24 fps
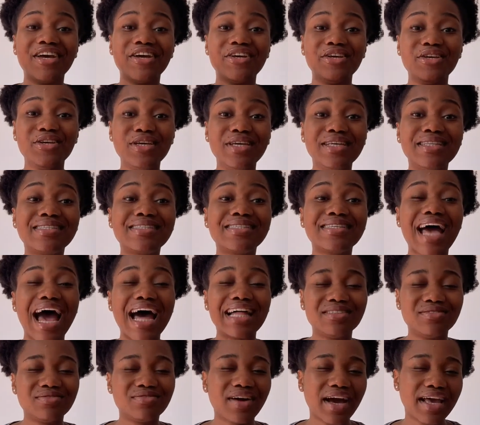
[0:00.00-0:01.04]
it's
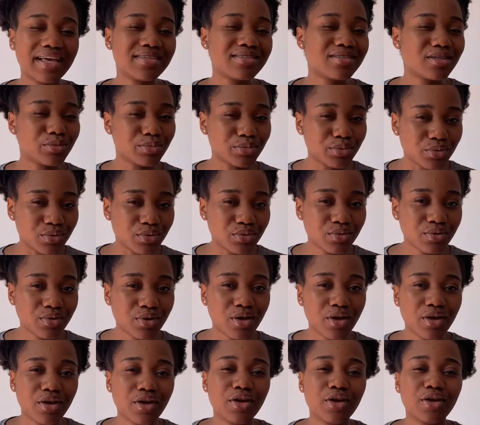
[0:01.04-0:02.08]
advisable
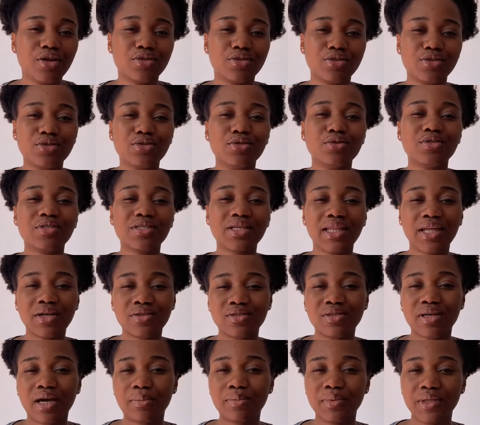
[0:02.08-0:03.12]
to send out
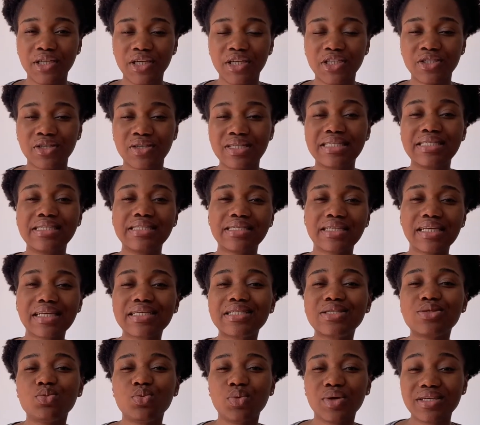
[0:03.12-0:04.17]
your application
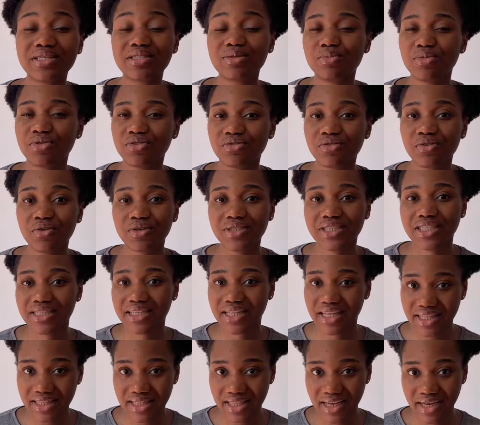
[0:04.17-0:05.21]
6 weeks before the
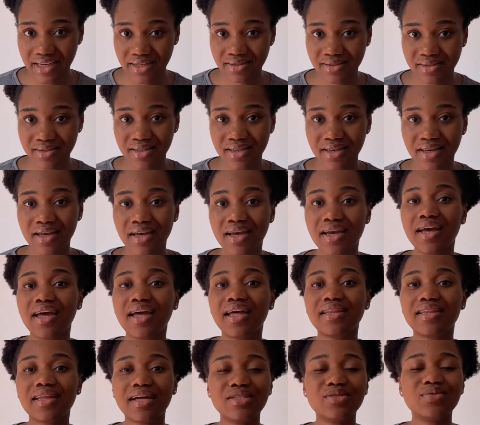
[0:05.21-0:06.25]
deadline.
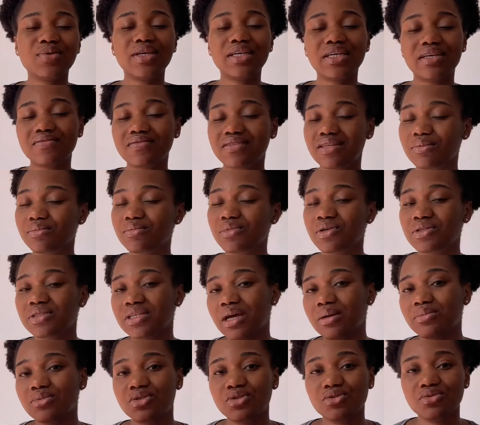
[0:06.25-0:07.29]
That way it gives them more time
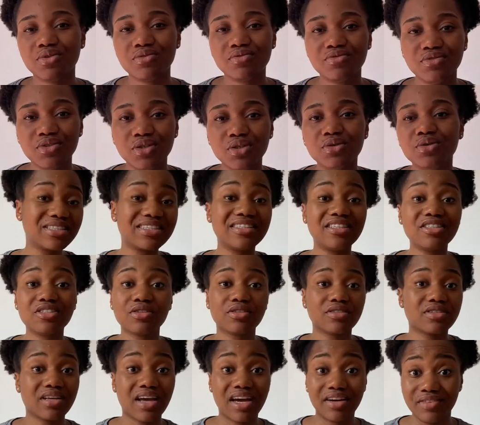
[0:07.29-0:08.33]
to review. This
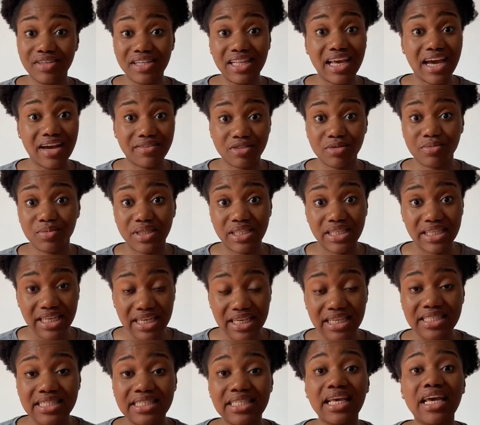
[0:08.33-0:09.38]
doesn't really have to be the
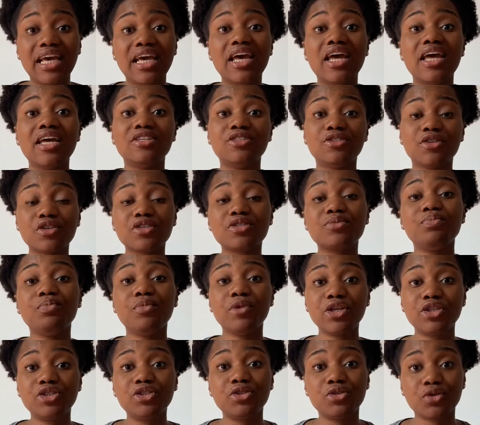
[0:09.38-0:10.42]
case. Just
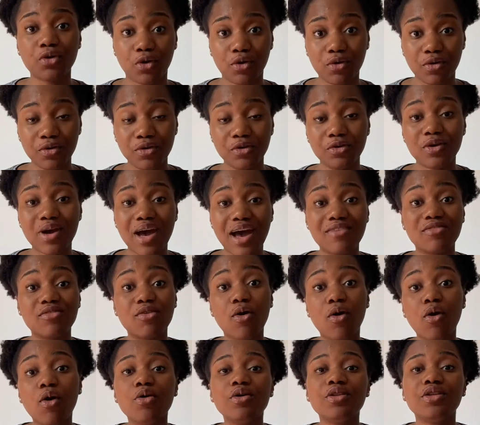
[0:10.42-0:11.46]
make sure you have
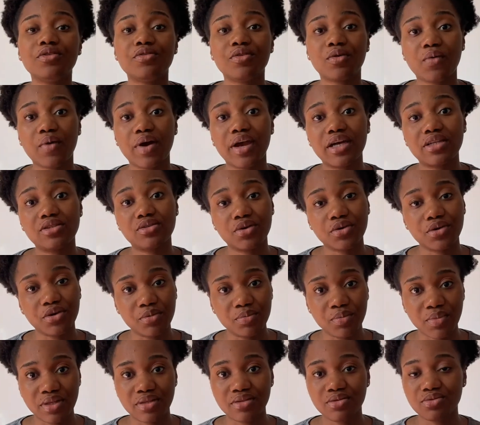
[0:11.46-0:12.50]
all the required
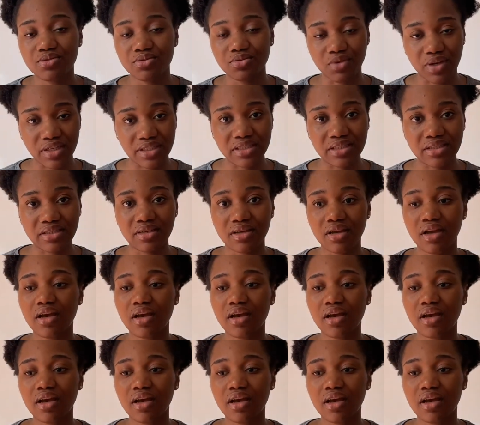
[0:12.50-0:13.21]
documents ready.